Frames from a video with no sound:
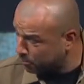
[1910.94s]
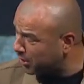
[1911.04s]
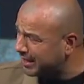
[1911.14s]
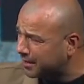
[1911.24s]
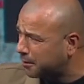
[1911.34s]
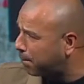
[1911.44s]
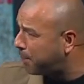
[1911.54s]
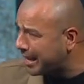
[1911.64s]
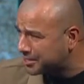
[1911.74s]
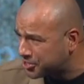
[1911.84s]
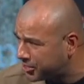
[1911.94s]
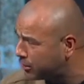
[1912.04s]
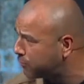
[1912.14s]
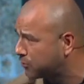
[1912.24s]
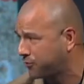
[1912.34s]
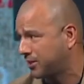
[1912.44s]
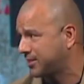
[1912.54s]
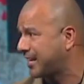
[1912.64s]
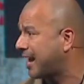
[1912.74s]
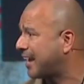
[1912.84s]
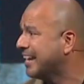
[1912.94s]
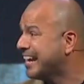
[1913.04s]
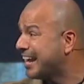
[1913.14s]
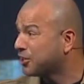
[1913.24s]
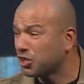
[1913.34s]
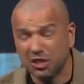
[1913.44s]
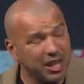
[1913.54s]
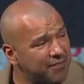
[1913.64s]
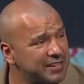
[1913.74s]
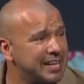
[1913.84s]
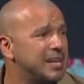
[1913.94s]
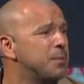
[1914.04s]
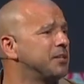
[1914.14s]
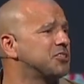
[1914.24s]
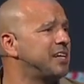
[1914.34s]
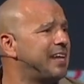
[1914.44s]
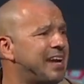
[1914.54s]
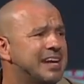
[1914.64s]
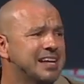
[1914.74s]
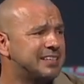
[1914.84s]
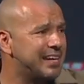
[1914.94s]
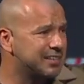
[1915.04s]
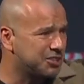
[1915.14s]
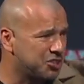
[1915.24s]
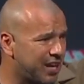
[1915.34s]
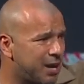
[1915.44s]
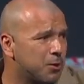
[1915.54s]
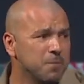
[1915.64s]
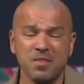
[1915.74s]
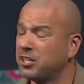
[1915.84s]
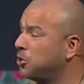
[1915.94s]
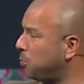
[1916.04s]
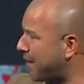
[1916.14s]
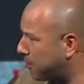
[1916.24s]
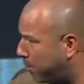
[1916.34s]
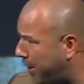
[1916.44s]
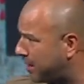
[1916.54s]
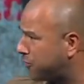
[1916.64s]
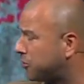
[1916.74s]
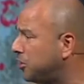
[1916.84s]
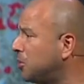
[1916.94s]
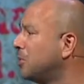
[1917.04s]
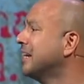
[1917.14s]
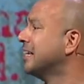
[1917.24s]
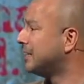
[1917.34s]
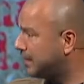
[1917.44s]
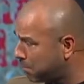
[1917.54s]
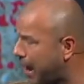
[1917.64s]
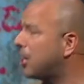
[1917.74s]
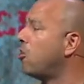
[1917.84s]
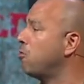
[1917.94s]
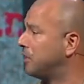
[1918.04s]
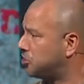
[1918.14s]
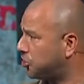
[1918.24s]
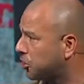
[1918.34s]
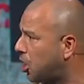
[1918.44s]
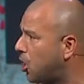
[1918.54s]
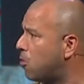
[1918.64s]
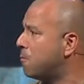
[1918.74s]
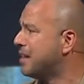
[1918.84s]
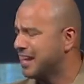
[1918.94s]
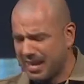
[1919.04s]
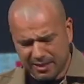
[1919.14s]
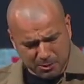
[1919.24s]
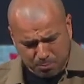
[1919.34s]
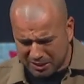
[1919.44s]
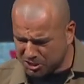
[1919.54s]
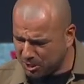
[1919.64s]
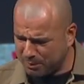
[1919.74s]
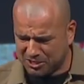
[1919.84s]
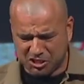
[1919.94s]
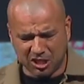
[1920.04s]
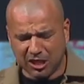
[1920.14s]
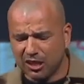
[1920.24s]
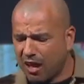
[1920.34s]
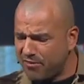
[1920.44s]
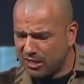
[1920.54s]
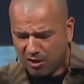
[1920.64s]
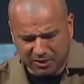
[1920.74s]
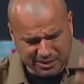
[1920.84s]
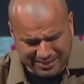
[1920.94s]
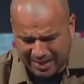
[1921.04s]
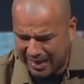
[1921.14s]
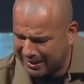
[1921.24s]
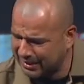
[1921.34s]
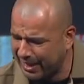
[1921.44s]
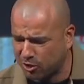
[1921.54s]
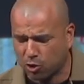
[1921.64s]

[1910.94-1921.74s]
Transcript: bringing out the best silver for this guy. And they're loving him. And they're saying, hey, take a shower. We have a bed for you. My home is your home. And this bishop is just loving on this guy like